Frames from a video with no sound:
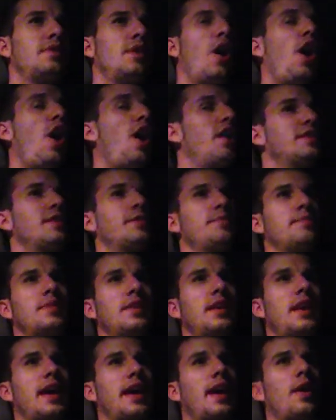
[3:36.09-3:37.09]
Awesome.
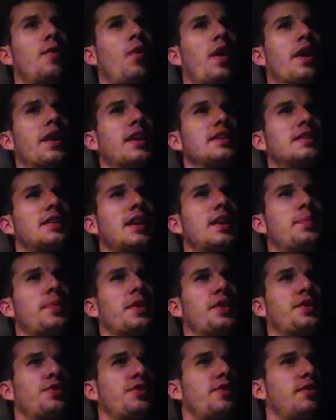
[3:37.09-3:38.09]
And I got one inside
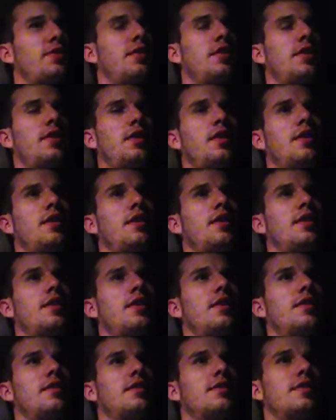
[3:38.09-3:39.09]
picture
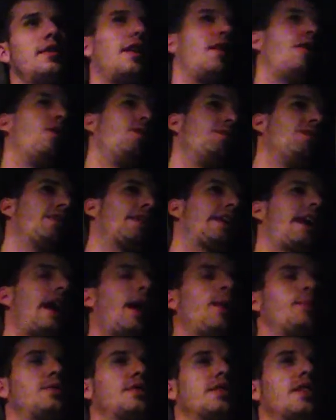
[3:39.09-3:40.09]
that hopefully
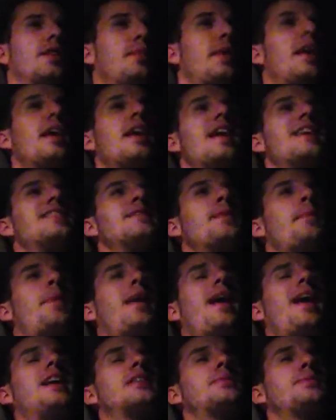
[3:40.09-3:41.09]
captures a little bit. It's
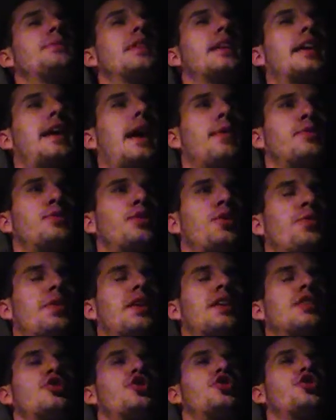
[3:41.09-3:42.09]
impossible to capture the whole
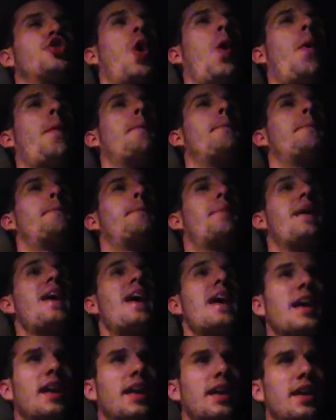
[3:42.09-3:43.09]
thing. It's so
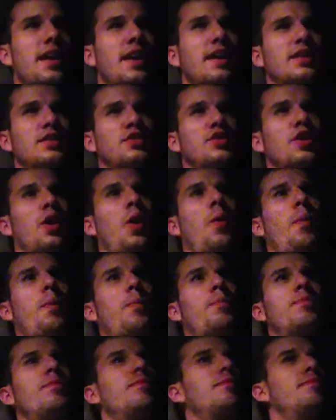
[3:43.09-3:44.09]
big and so
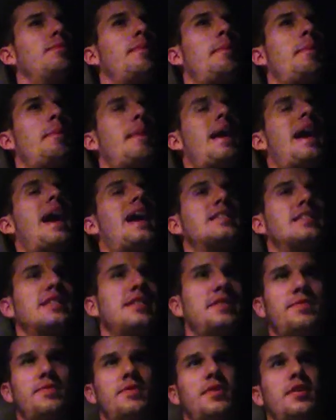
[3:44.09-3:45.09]

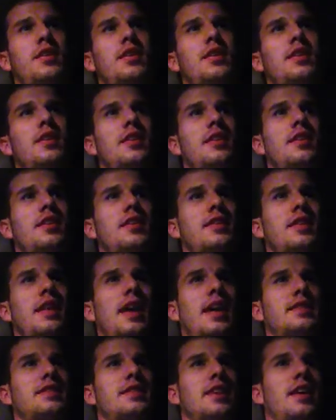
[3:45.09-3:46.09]
massive
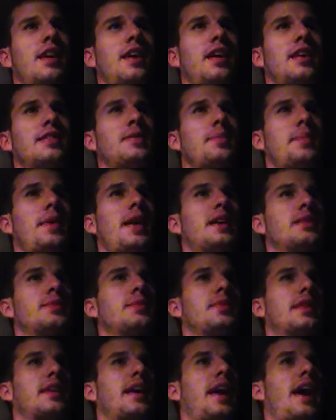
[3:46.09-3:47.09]
that it's
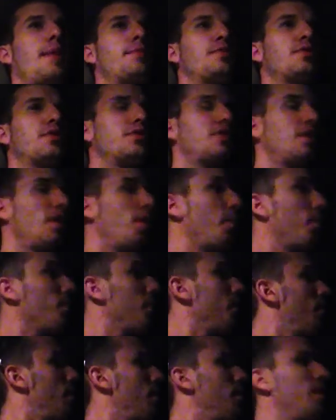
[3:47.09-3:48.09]
impossible to capture. So
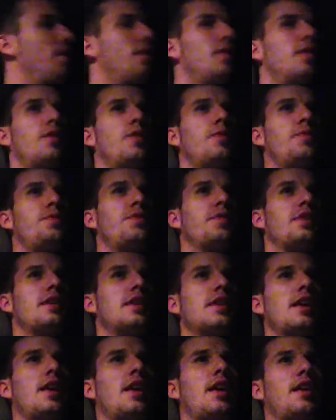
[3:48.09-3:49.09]

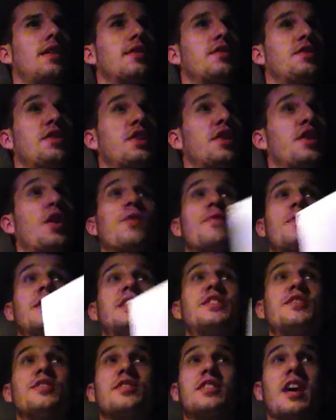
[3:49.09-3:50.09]
hopefully you can go and
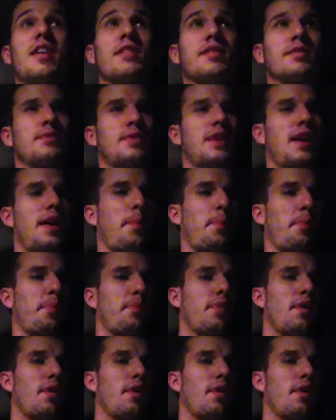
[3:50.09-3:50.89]
visit yourself sometime.